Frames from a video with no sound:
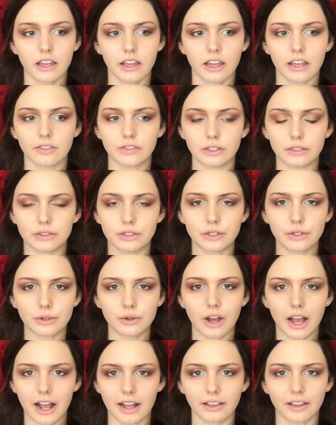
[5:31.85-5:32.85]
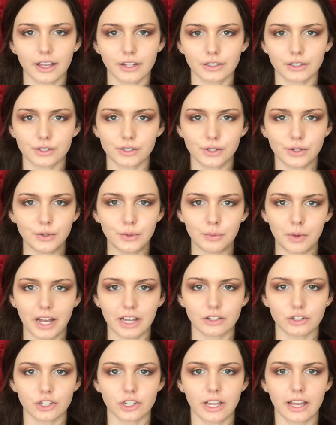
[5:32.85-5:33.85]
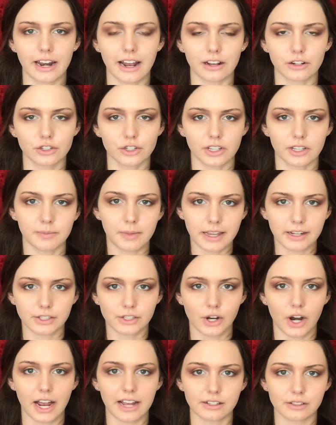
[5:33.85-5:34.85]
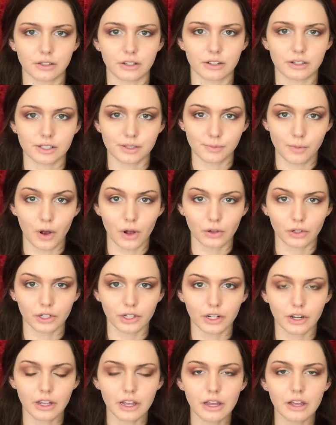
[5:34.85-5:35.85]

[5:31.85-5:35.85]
if you do eyeliner too much, it actually makes your eyes look smaller.